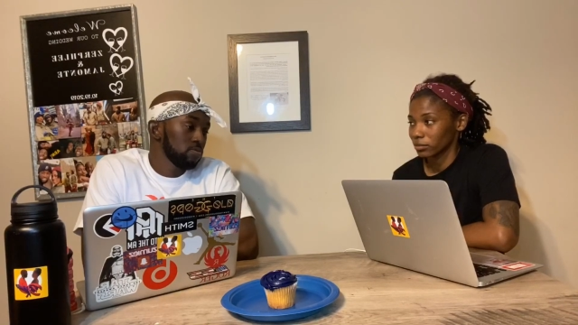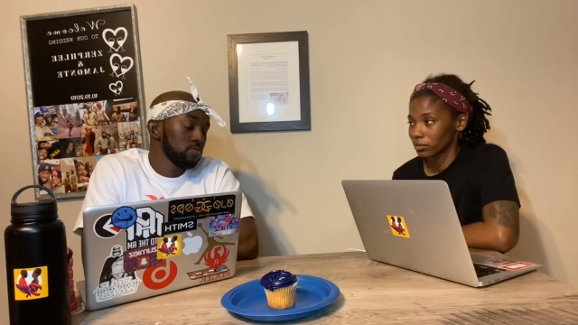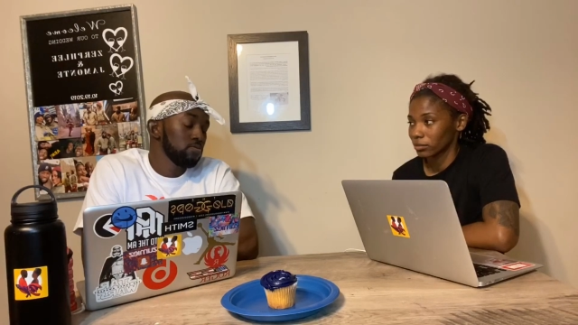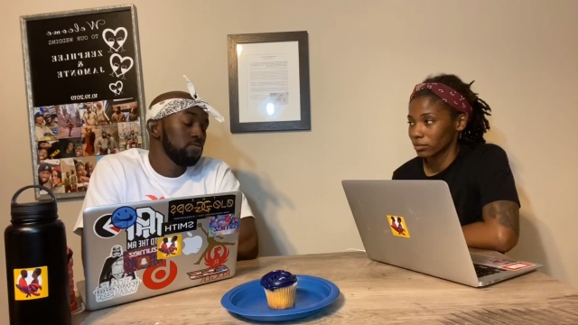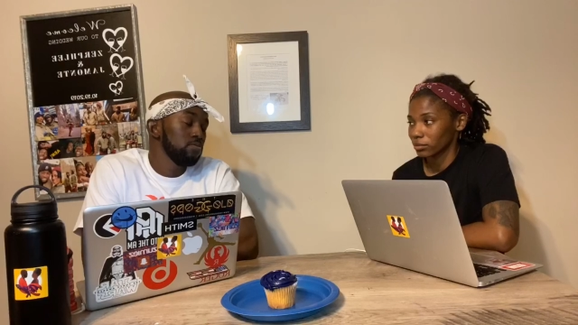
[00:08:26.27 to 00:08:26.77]

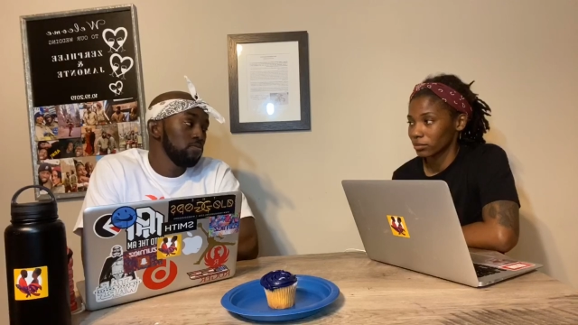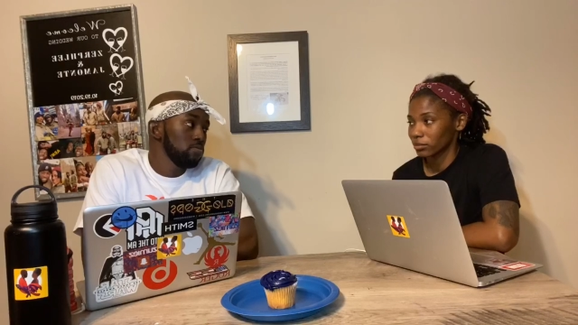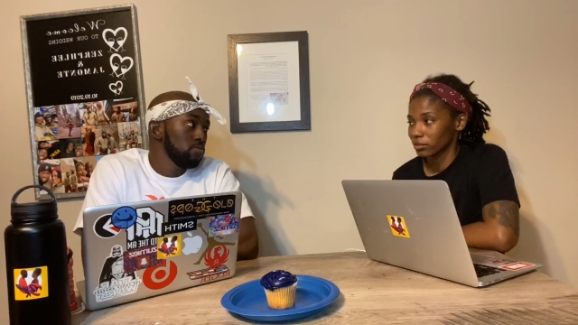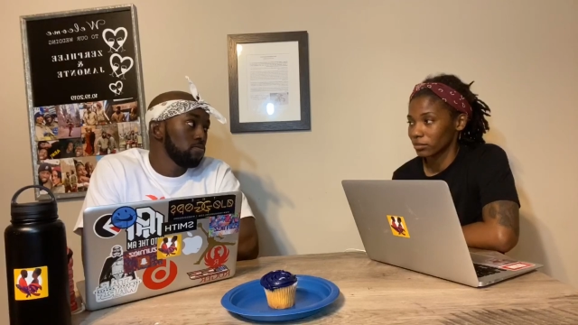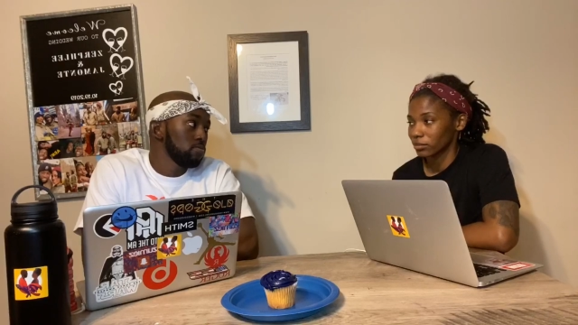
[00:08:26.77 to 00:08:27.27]
Speaker 1: Mm,
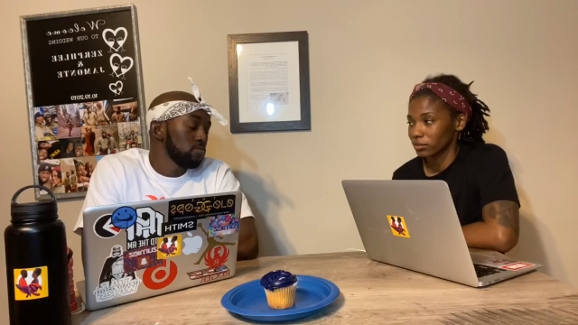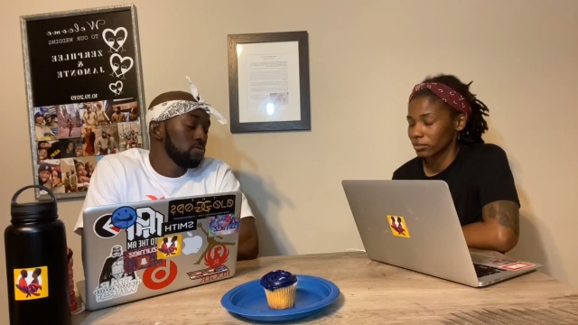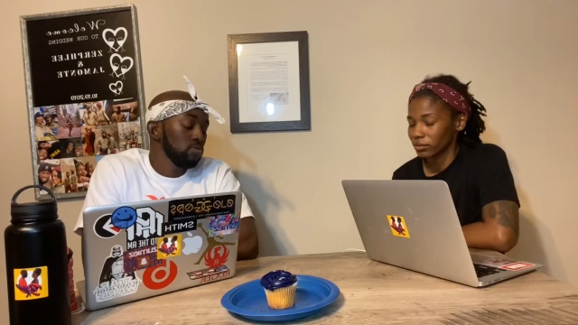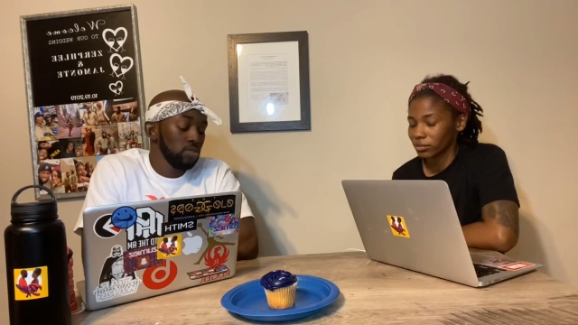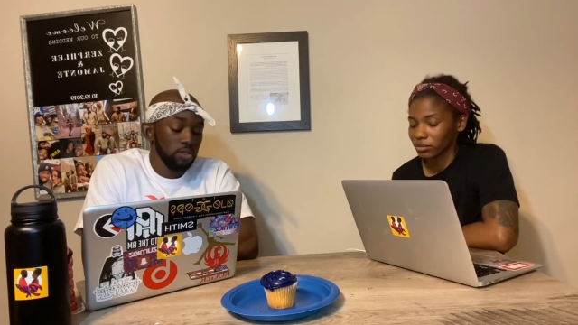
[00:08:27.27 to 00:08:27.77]

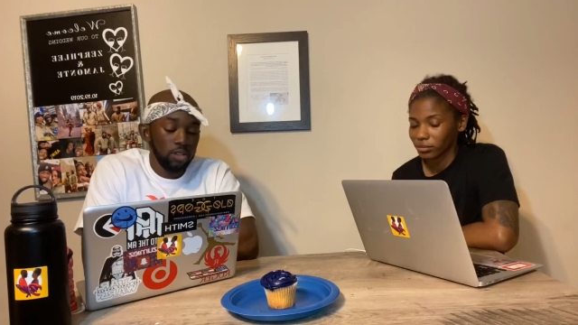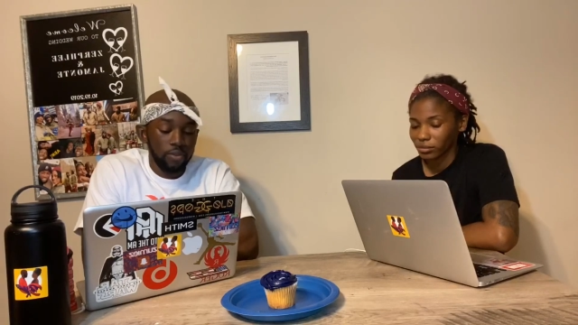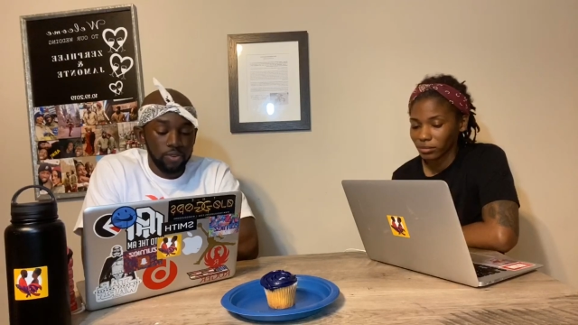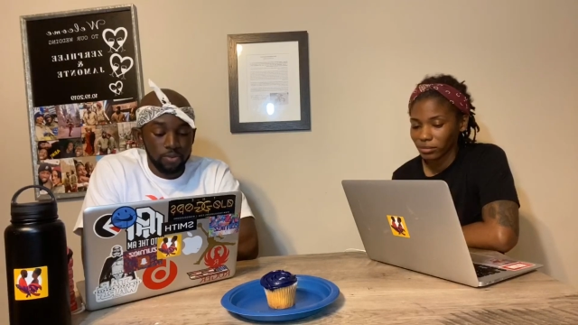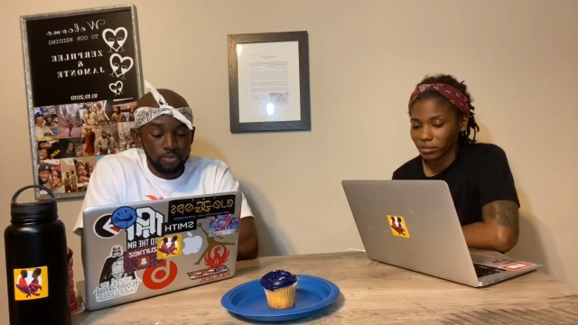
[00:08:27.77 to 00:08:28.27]
it's clever.
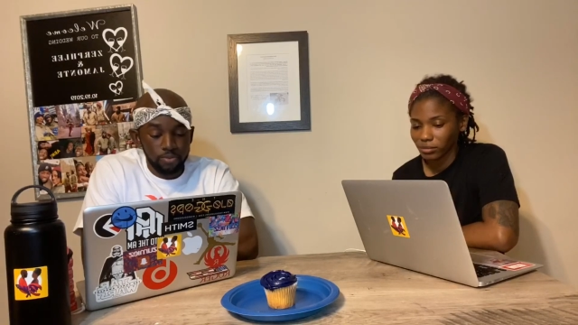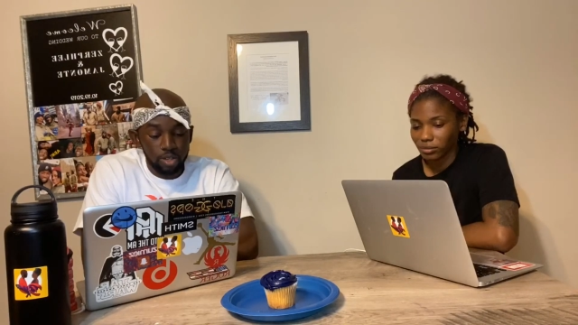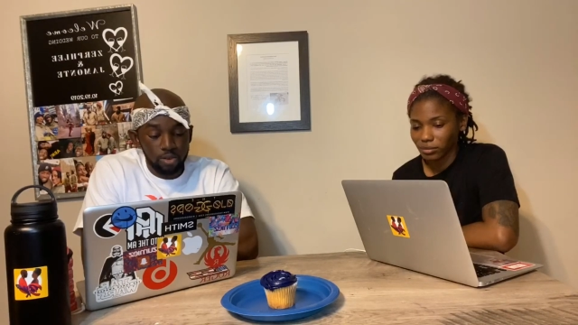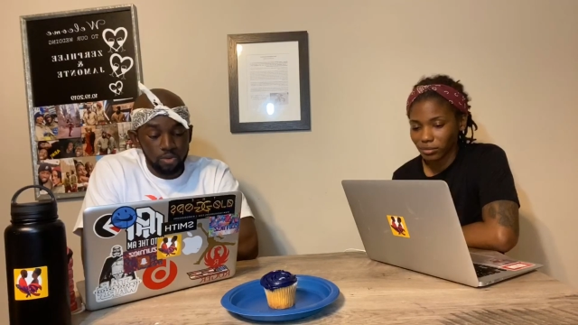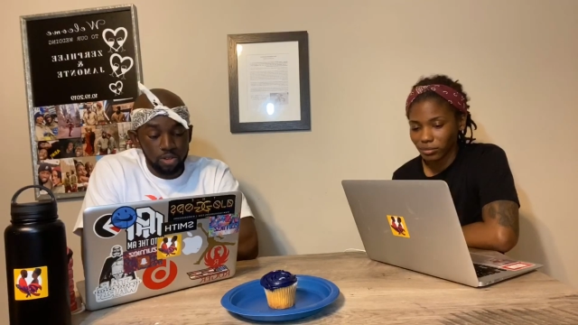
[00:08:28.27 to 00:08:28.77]
Playing
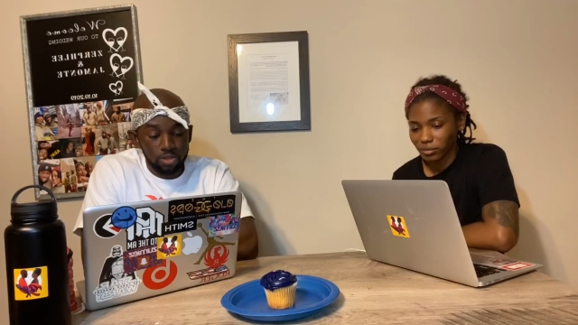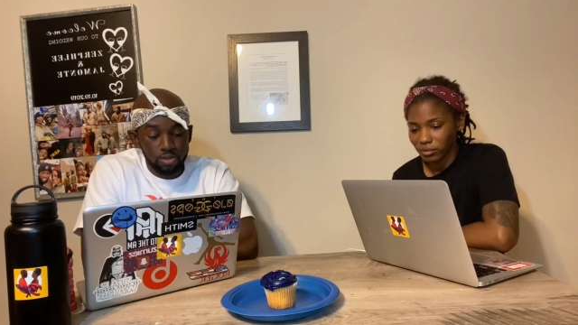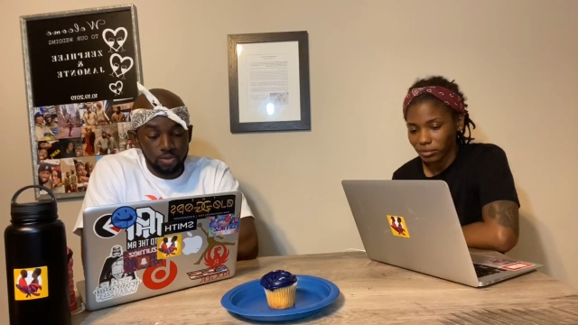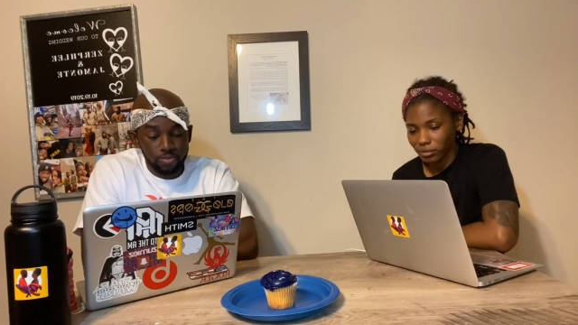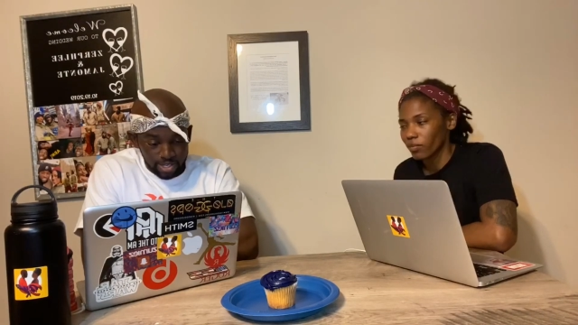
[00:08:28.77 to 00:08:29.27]
words
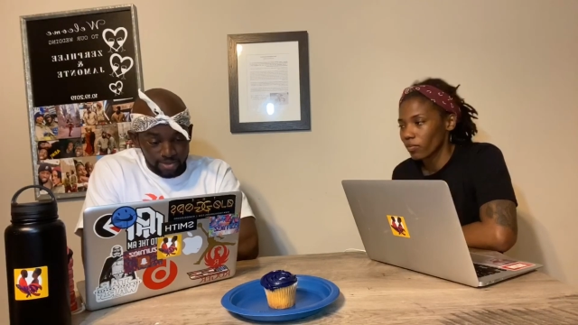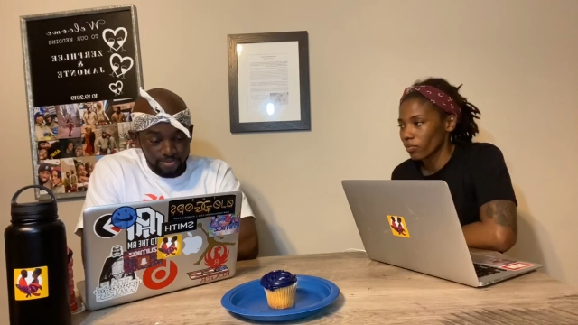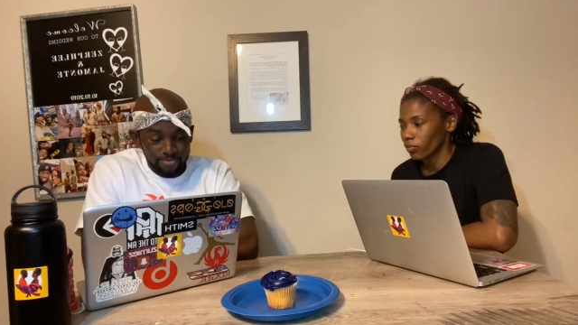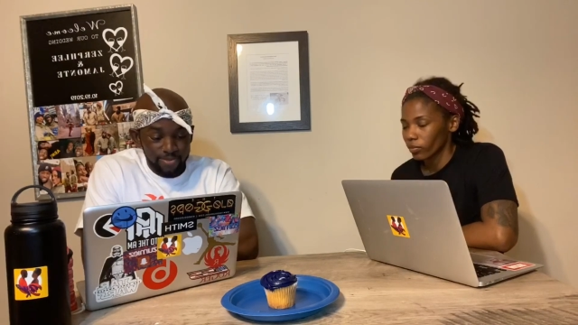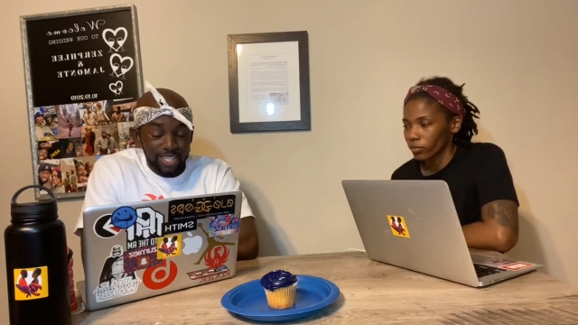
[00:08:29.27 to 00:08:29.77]

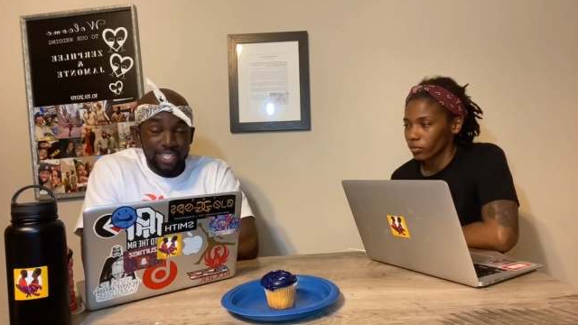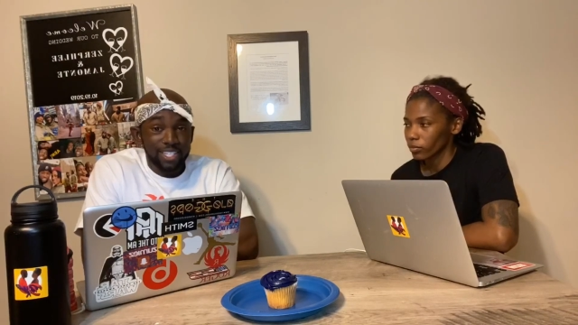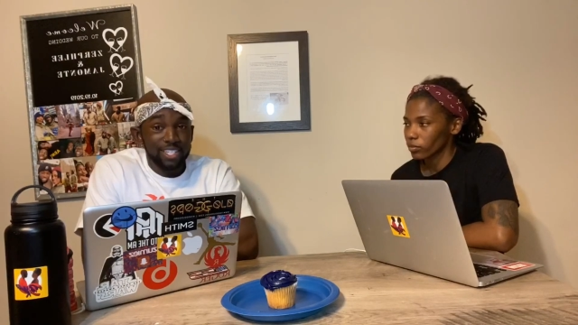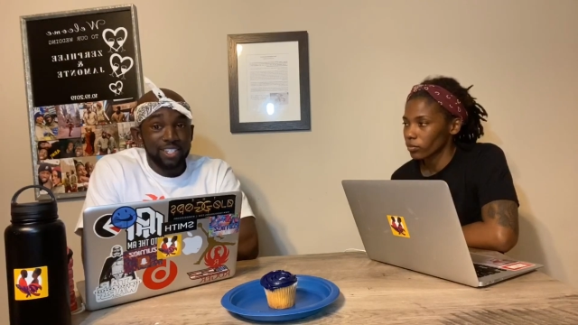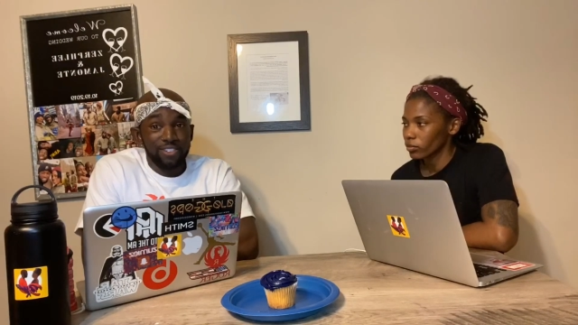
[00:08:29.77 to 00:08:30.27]
this isn't
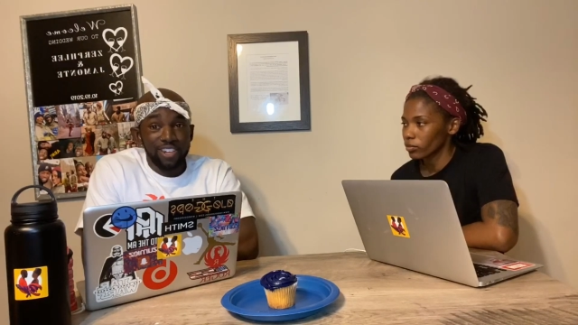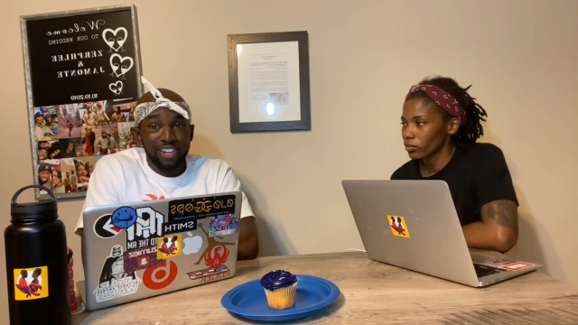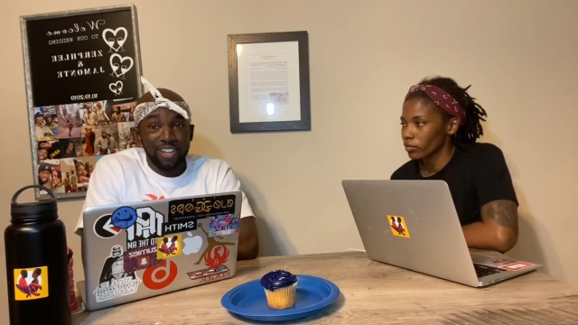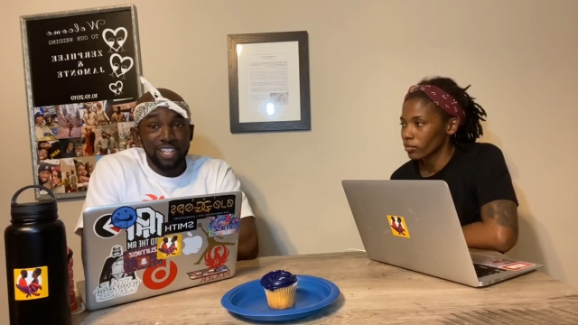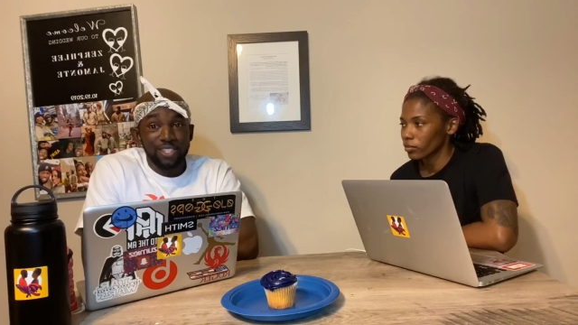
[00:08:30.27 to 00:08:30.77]
turning out
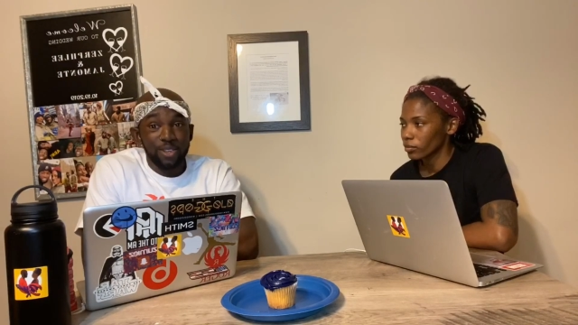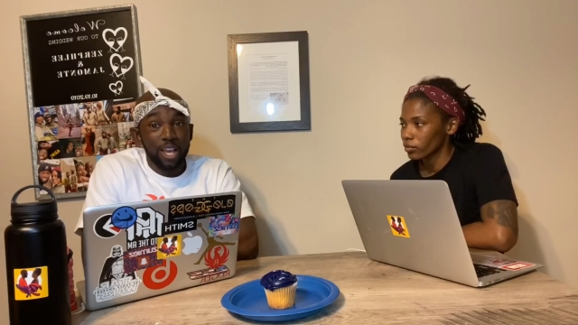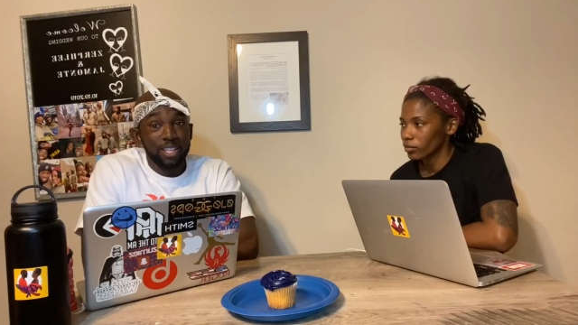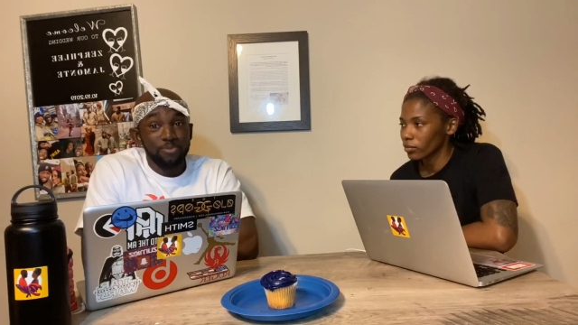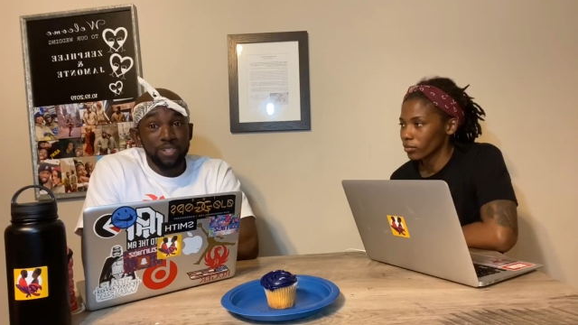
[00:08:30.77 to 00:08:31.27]
as as
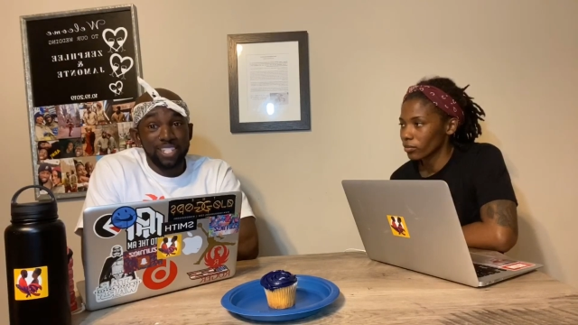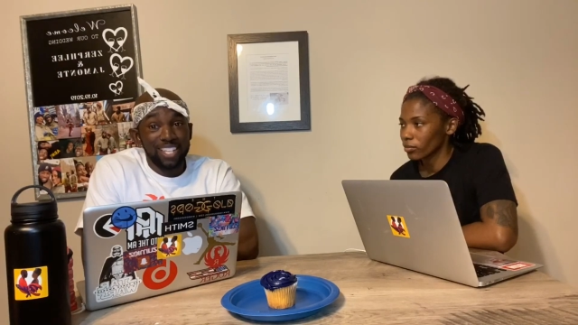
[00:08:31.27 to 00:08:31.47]
much as I